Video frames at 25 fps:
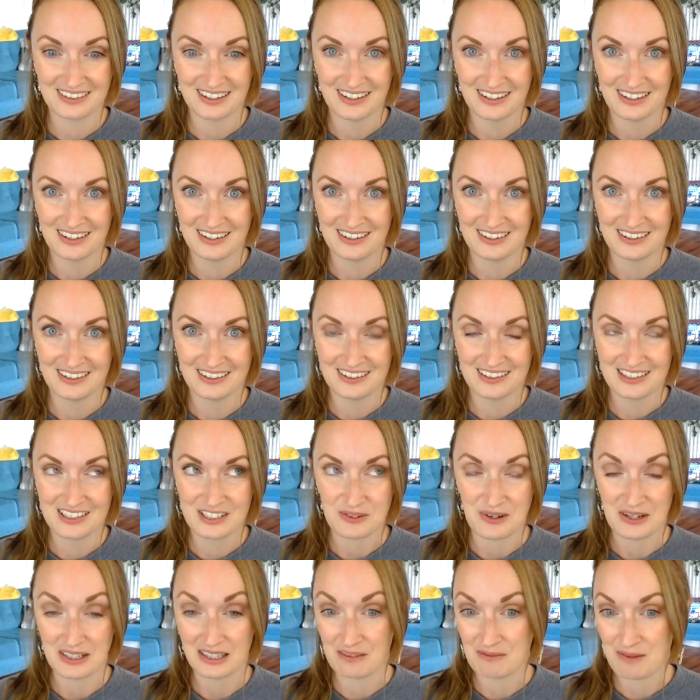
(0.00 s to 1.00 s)
do
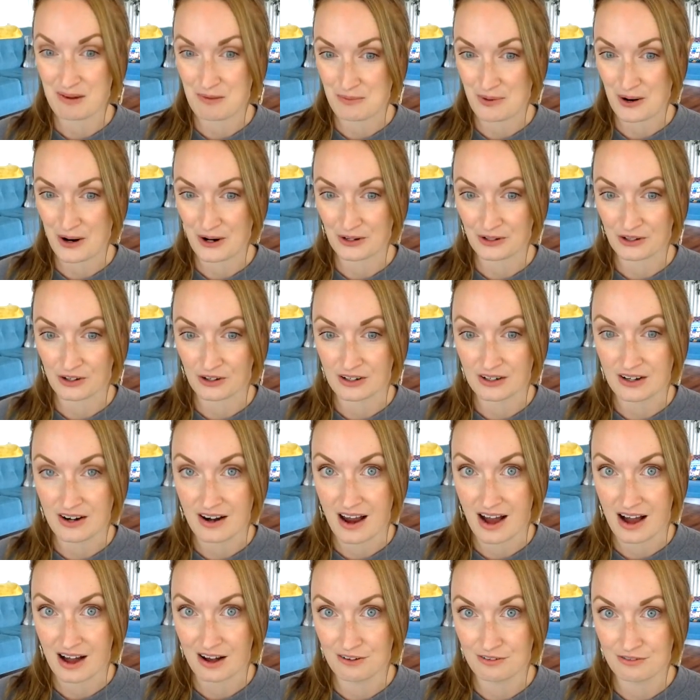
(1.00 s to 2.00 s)
I love my partner
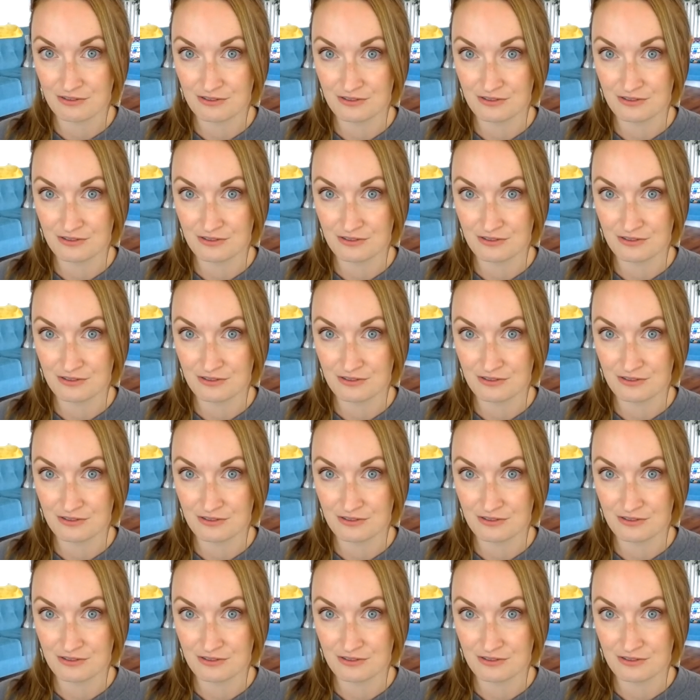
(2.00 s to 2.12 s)
enough?